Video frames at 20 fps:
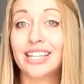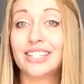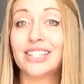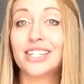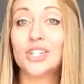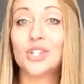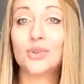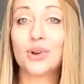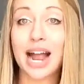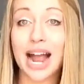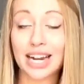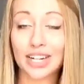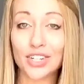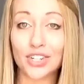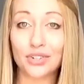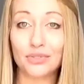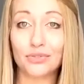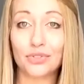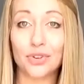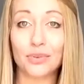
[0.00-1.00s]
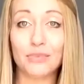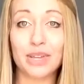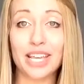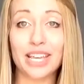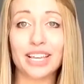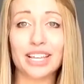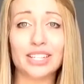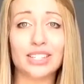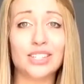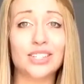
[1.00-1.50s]
his attraction for
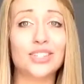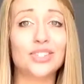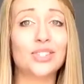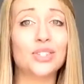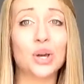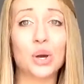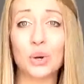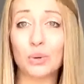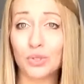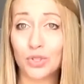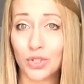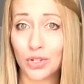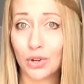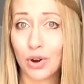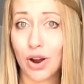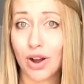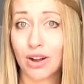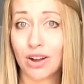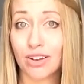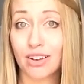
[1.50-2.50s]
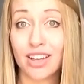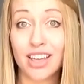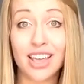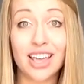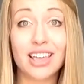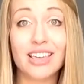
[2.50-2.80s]
me is so strong